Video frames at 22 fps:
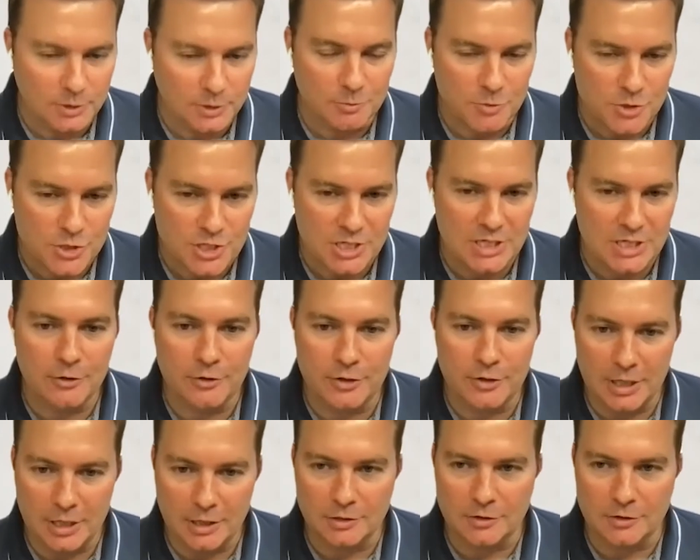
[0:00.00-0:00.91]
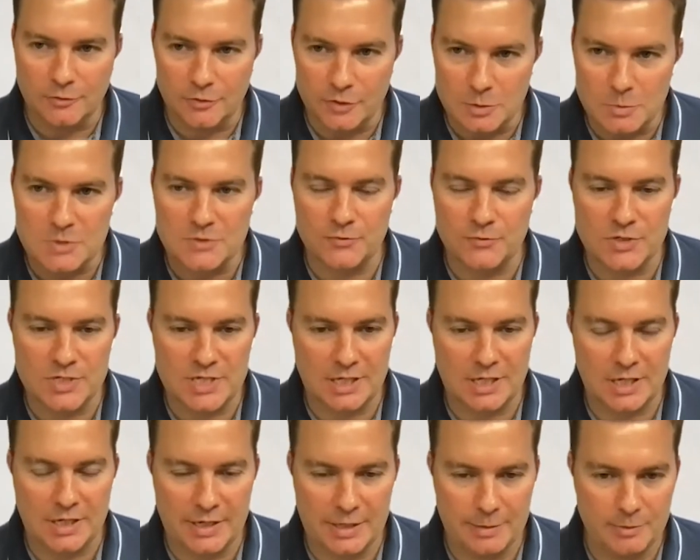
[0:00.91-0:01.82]
build machine learning algorithms for
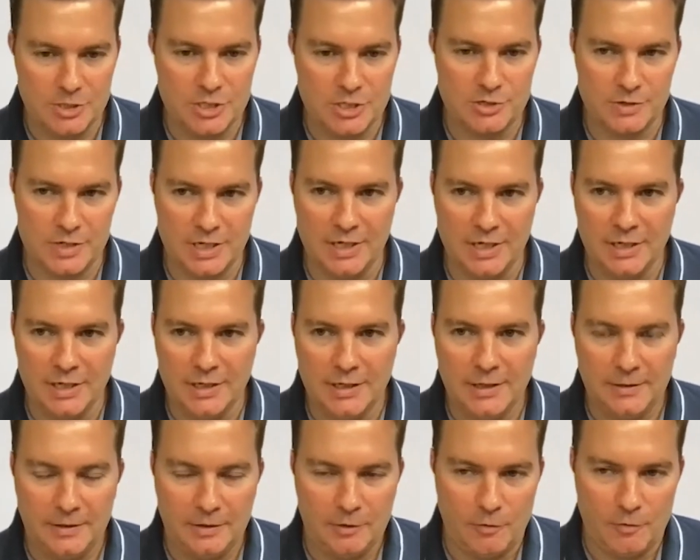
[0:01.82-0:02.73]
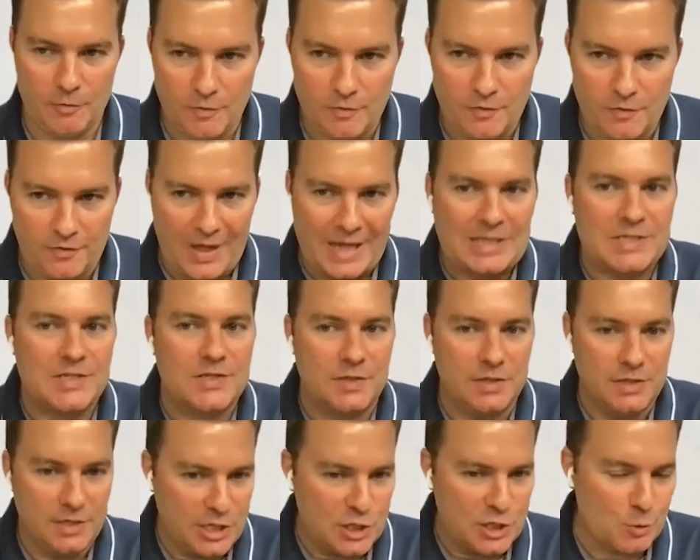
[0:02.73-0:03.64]
satellite imagery, that's
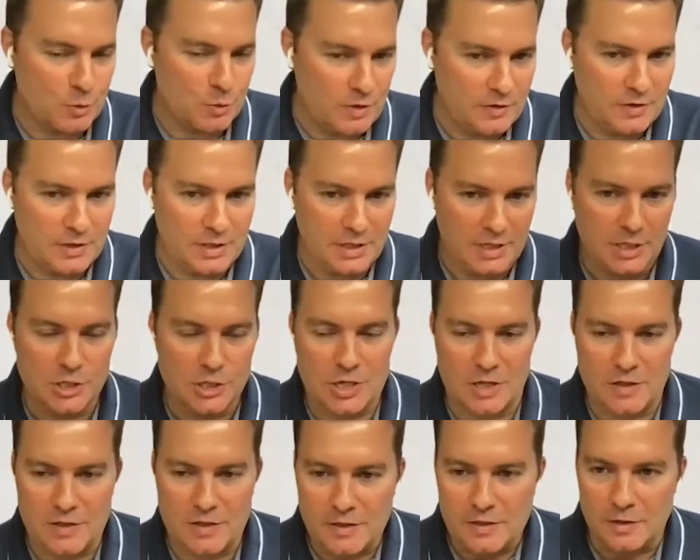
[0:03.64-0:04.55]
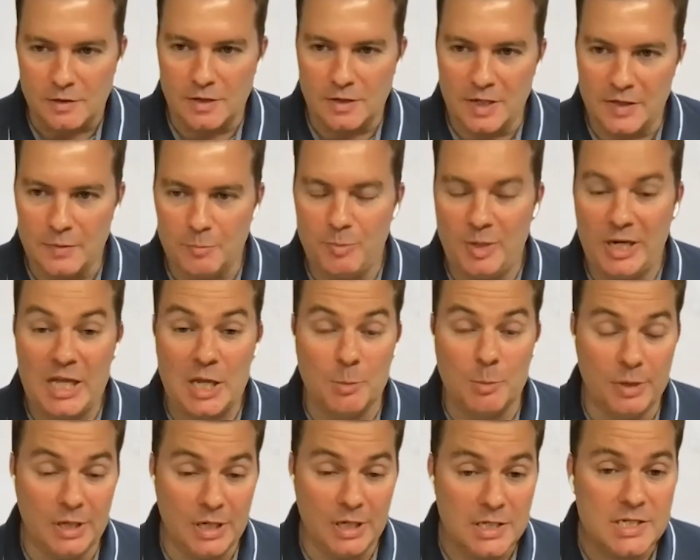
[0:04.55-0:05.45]
the niche within the niche. I think the
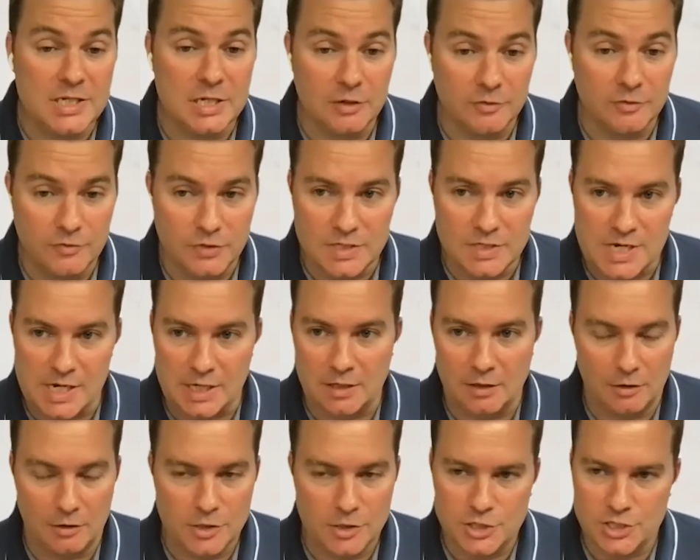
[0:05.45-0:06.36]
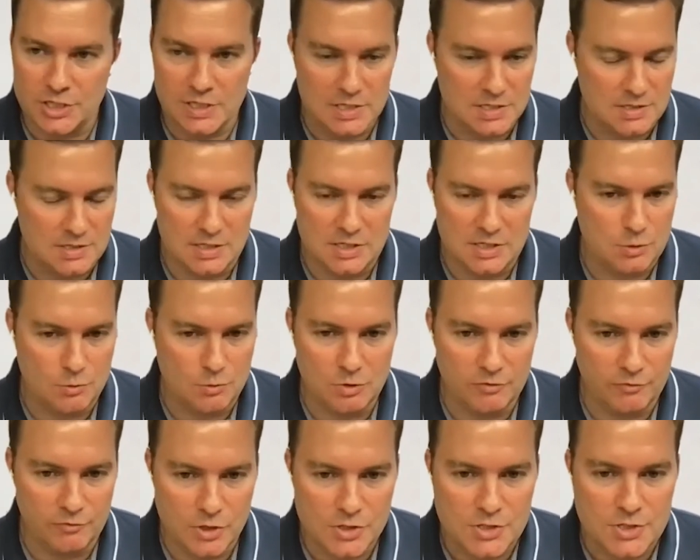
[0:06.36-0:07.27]
applicability of the technology is
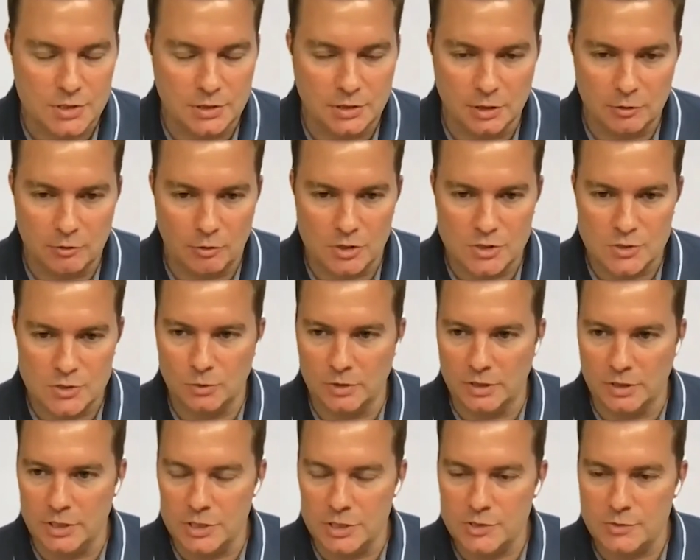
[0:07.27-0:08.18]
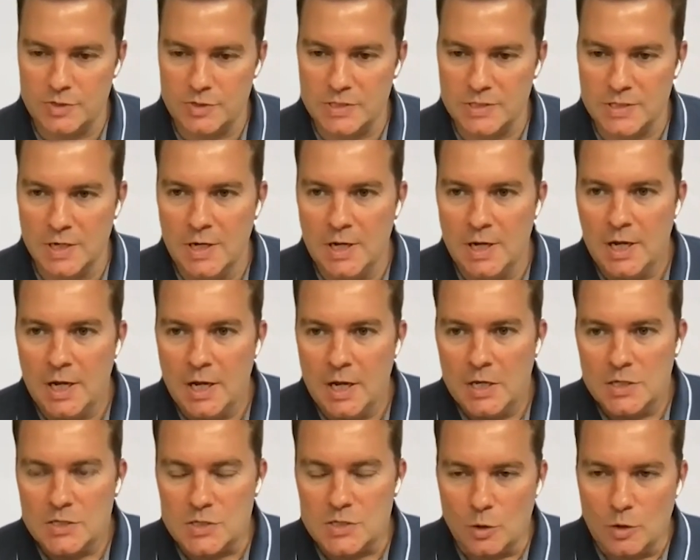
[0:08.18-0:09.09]
universal across all industries.
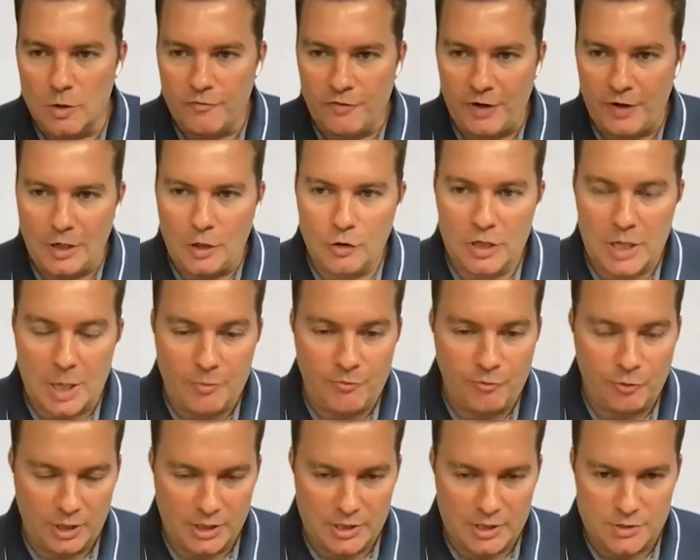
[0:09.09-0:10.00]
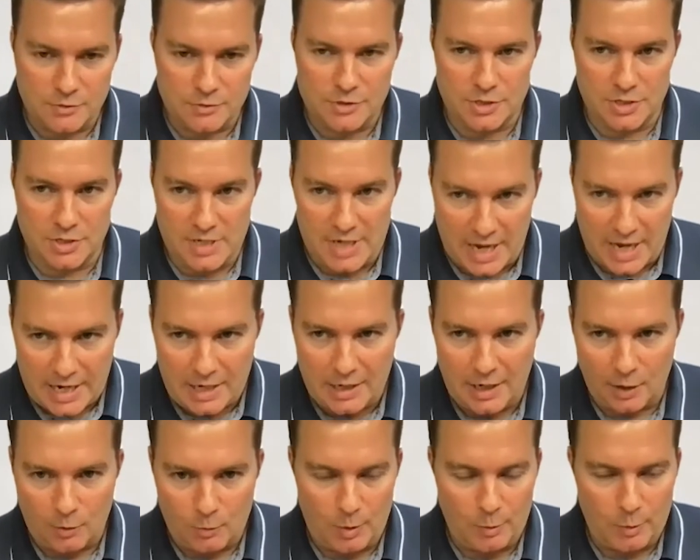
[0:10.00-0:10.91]
So if I look at Up42 today,
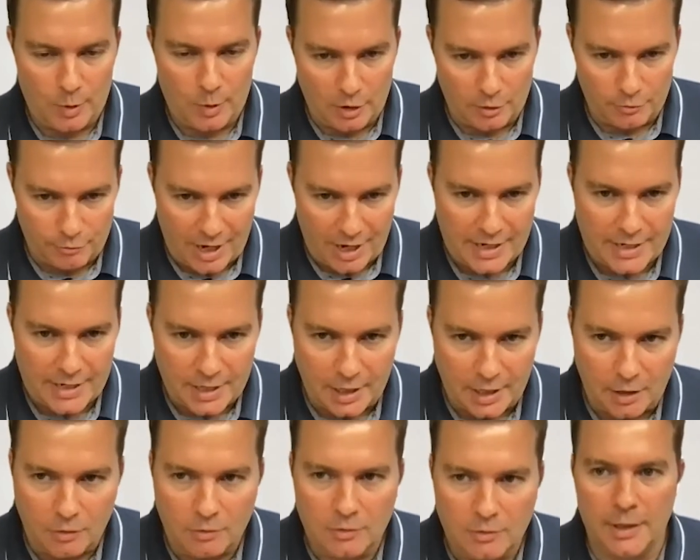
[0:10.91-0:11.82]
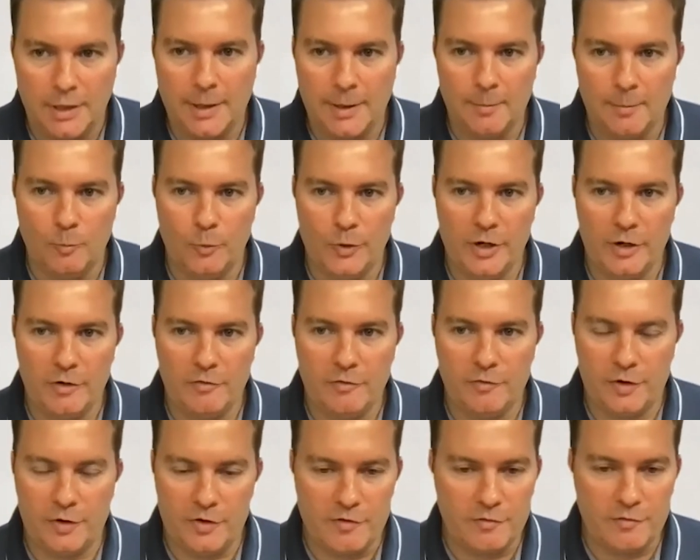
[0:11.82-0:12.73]
like where we are right now, we are
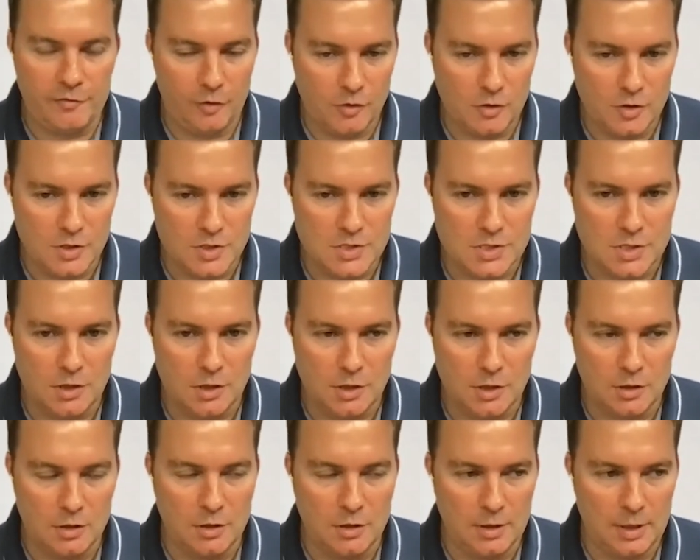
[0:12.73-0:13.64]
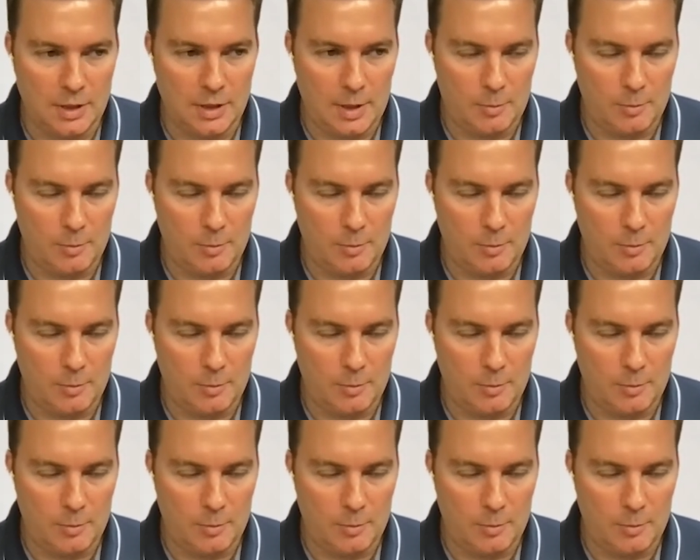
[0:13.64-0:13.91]
very focused on